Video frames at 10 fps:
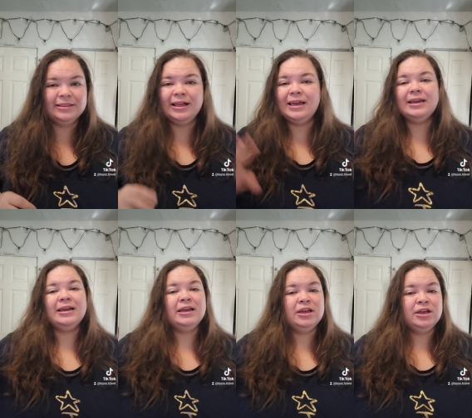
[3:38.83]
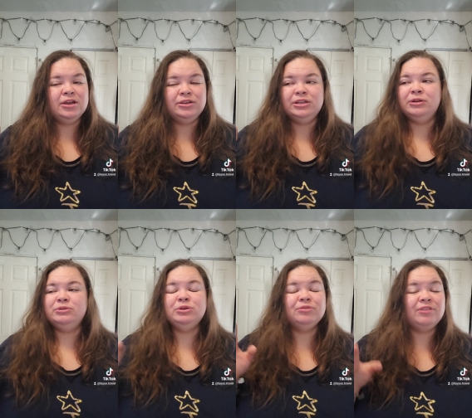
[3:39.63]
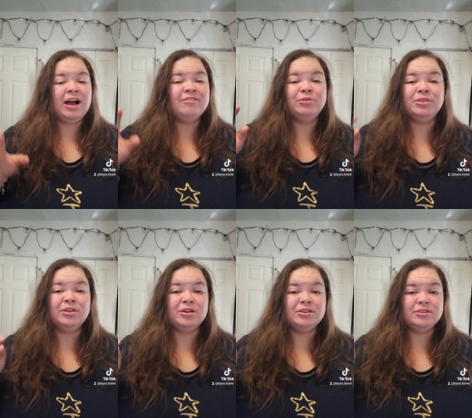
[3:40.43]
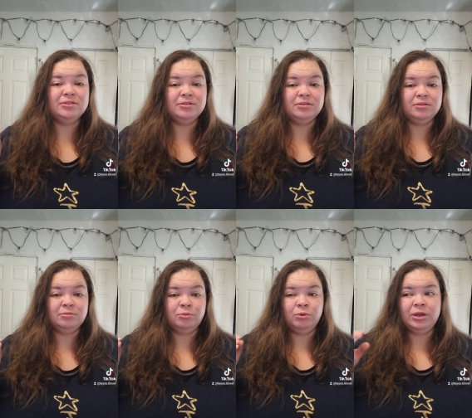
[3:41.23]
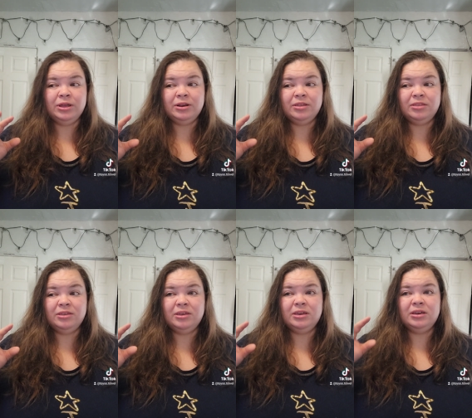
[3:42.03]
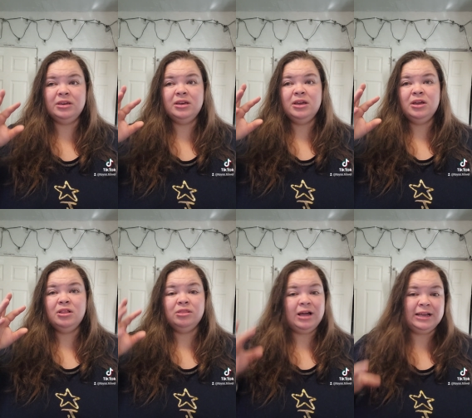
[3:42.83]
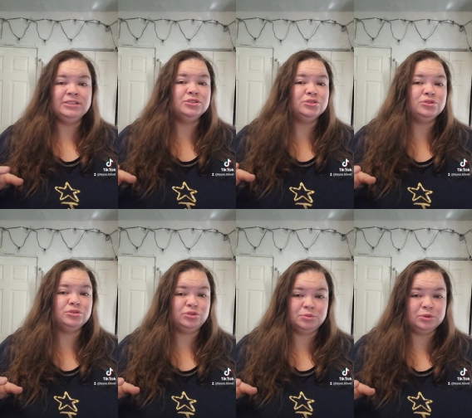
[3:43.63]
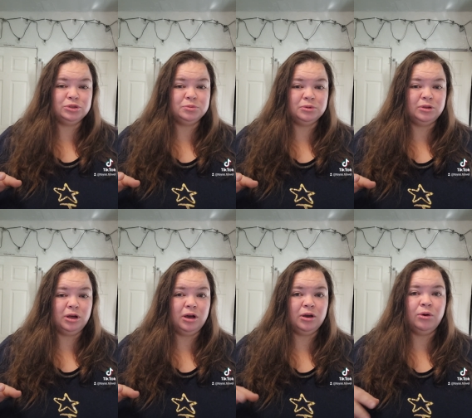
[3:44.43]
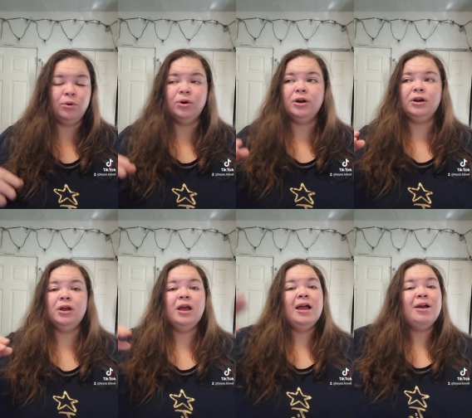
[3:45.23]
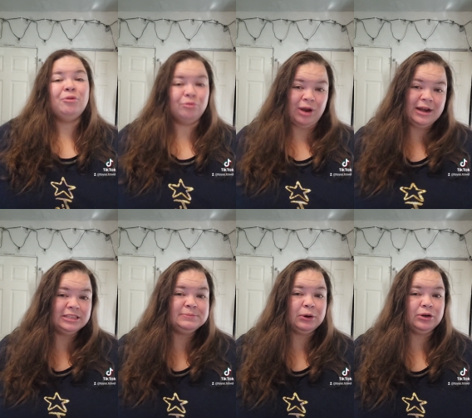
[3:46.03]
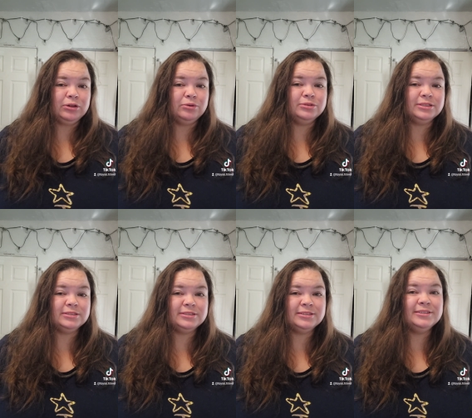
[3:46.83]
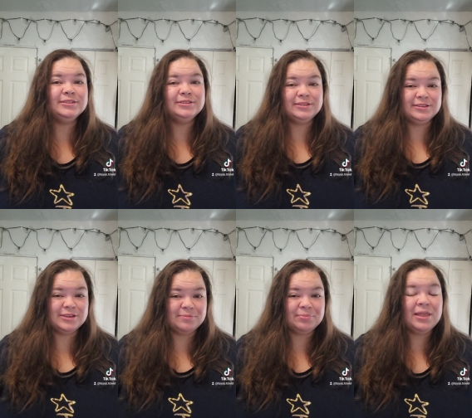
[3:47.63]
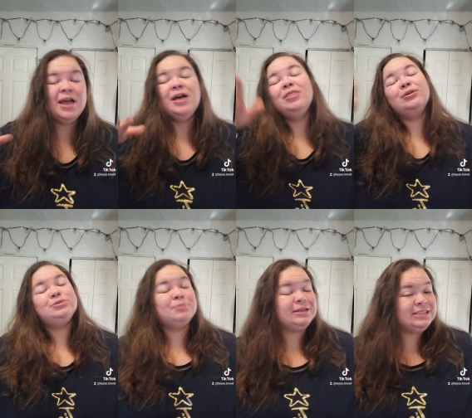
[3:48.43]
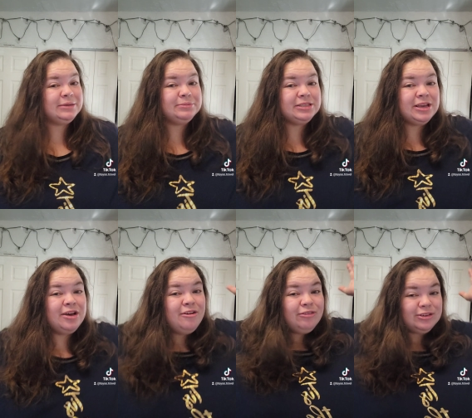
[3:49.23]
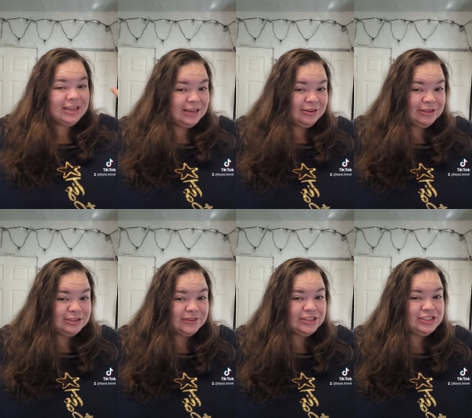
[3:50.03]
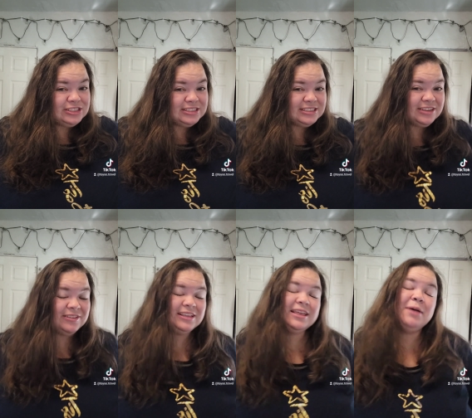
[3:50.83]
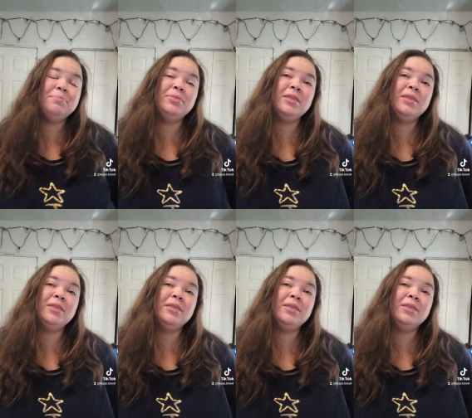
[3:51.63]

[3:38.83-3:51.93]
Like, you know, 2 to 5 when the lines are super, super long, or right as park closes. So those are my tips for dining reservations and stuff like that.